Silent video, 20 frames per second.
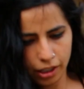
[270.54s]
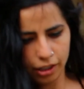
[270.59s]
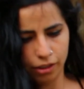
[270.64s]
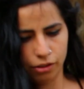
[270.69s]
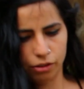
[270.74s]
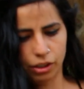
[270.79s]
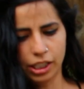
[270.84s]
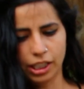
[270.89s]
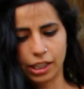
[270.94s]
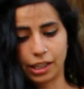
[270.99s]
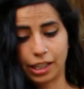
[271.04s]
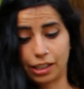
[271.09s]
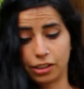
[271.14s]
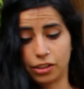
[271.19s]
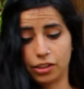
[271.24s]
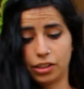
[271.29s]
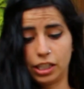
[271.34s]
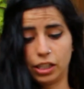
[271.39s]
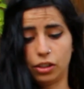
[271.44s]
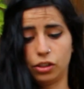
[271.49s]
Alright,
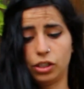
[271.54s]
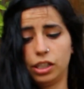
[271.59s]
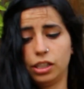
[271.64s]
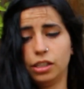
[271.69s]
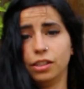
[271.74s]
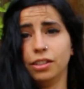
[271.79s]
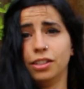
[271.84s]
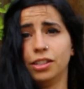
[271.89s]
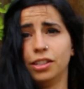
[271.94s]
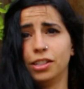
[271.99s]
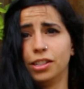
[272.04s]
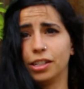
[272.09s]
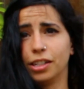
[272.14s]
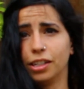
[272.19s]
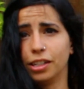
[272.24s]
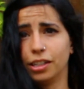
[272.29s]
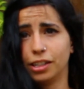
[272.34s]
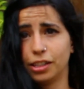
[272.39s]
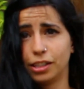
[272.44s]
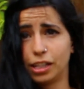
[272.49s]
that's the onions.
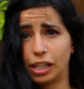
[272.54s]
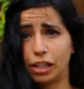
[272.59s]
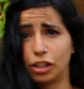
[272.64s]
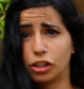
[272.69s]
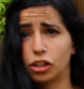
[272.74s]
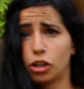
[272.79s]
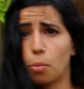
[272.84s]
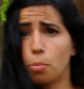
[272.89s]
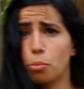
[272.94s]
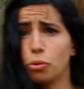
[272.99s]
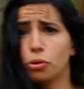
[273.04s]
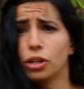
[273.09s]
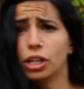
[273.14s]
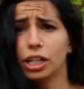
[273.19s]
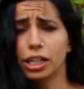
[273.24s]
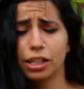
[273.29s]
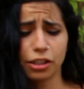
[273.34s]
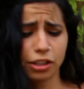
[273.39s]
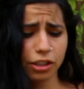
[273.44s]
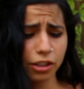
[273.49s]
They look
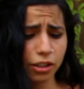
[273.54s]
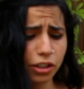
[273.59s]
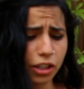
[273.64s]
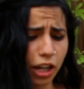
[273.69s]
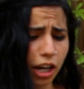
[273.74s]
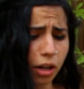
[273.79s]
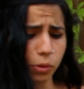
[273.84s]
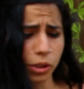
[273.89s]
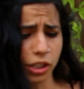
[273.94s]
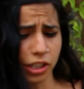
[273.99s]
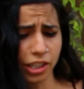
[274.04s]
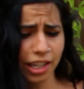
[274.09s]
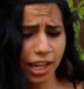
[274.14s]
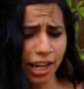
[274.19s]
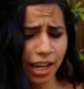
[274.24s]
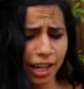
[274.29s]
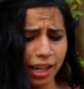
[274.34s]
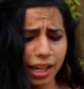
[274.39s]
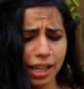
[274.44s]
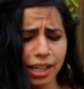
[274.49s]
pretty good, I would
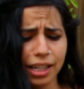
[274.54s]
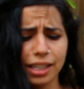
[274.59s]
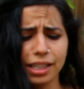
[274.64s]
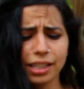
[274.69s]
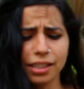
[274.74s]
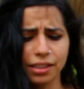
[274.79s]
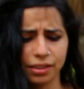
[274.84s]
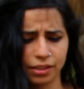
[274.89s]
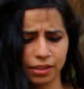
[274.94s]
say.